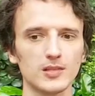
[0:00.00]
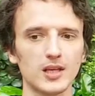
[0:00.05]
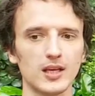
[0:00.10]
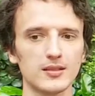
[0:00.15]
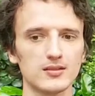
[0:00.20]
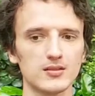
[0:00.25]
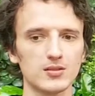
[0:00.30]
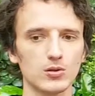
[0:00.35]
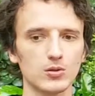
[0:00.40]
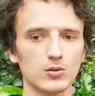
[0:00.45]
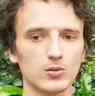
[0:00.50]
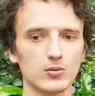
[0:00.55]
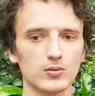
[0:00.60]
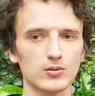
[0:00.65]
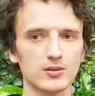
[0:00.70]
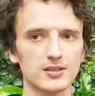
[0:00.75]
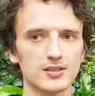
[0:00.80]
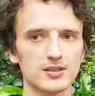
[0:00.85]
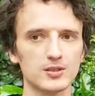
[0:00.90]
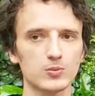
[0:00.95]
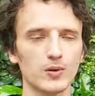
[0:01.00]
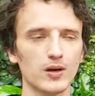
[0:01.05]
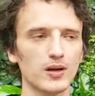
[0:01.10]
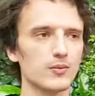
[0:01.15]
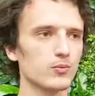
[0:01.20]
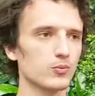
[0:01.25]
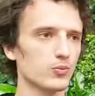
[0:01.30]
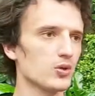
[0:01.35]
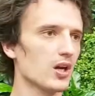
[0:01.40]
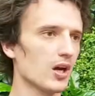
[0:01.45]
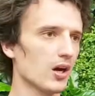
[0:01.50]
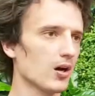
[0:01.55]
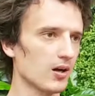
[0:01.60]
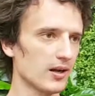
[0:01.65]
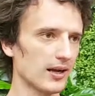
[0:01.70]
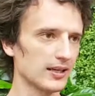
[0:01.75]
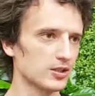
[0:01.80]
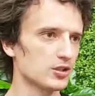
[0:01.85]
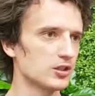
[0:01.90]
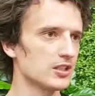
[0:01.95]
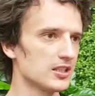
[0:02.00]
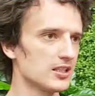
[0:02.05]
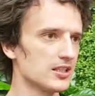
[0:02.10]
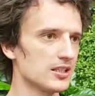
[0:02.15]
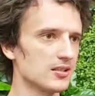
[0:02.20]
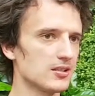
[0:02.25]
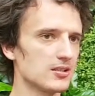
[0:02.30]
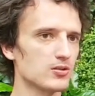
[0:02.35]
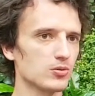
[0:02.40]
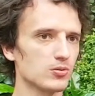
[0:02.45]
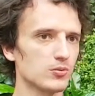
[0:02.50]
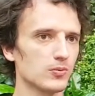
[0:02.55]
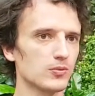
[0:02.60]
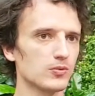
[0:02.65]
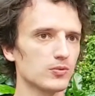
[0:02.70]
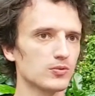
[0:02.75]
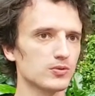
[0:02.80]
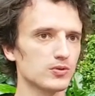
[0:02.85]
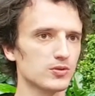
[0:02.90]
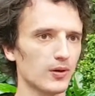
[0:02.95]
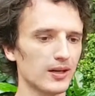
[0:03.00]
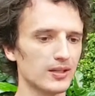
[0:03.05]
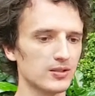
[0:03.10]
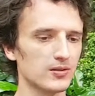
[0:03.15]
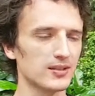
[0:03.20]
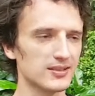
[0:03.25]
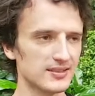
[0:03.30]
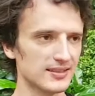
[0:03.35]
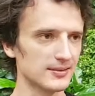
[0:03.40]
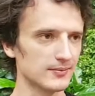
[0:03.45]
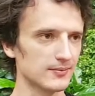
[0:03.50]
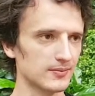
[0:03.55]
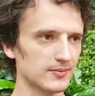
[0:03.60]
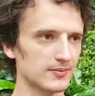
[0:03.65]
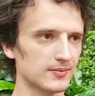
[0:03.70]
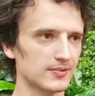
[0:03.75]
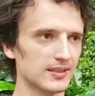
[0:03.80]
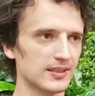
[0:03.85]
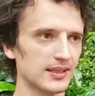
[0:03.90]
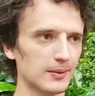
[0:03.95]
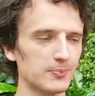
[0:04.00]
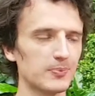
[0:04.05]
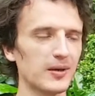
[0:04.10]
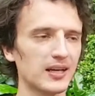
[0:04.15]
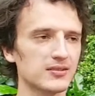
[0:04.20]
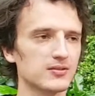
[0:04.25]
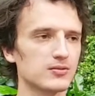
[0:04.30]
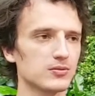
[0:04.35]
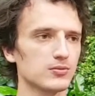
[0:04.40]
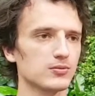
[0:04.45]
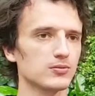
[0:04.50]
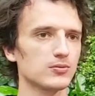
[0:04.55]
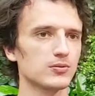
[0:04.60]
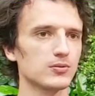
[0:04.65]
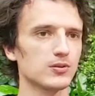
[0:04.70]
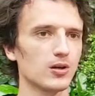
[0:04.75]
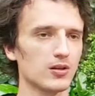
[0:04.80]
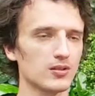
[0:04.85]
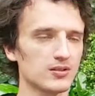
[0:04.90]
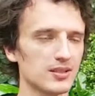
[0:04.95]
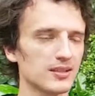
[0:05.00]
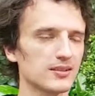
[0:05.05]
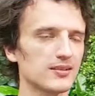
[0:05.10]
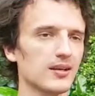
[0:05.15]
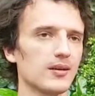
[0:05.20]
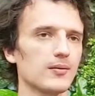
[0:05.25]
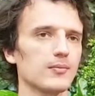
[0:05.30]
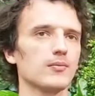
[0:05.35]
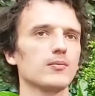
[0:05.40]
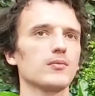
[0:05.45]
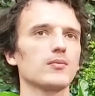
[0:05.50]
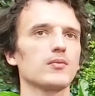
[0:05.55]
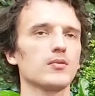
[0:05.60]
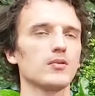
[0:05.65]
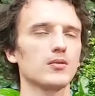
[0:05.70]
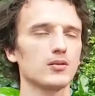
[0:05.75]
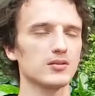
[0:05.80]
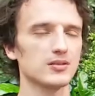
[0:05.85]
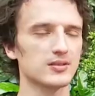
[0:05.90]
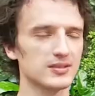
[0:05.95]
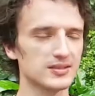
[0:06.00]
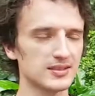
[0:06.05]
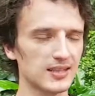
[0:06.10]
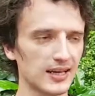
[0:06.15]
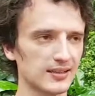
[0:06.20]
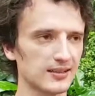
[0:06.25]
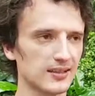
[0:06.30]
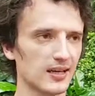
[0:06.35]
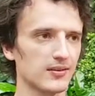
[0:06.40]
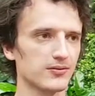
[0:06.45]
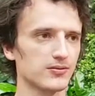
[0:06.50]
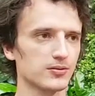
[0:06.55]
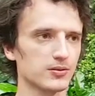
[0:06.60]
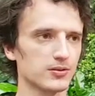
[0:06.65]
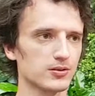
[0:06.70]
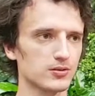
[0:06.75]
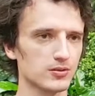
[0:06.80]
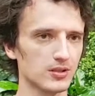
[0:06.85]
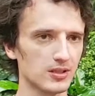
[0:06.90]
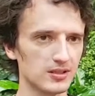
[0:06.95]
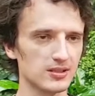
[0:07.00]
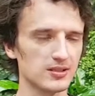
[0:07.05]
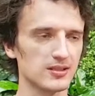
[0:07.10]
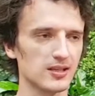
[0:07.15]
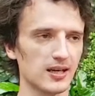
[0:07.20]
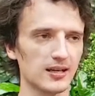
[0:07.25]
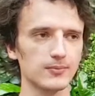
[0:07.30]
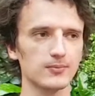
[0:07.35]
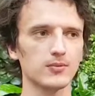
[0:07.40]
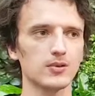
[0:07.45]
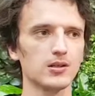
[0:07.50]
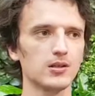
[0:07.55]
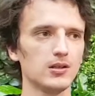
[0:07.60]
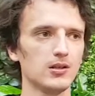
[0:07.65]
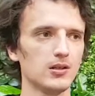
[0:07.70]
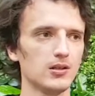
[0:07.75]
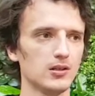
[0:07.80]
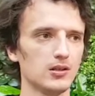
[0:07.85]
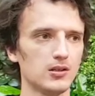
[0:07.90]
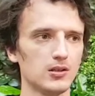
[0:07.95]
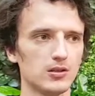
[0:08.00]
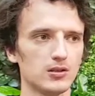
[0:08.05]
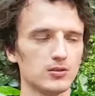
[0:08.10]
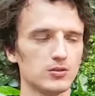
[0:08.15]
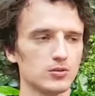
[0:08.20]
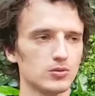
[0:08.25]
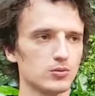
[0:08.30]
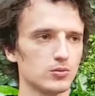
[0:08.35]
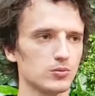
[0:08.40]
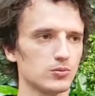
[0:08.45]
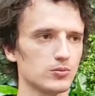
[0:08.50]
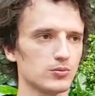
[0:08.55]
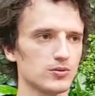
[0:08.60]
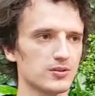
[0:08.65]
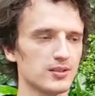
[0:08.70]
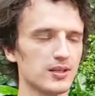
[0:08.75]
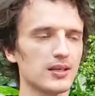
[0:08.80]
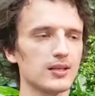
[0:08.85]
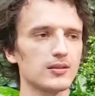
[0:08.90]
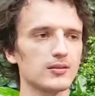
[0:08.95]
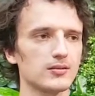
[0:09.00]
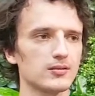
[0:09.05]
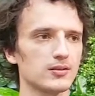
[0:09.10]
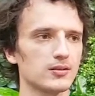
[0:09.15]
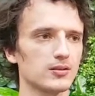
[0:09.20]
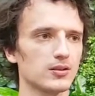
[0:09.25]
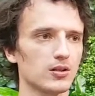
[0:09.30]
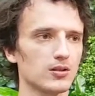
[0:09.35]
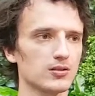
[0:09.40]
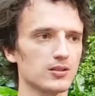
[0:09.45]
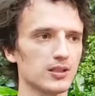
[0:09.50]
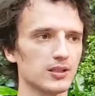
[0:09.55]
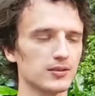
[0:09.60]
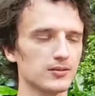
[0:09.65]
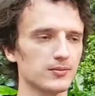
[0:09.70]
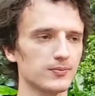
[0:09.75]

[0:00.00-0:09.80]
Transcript: And so this is why we are actually needed to try to get back to contact them or take the effort and the time to stay in contact.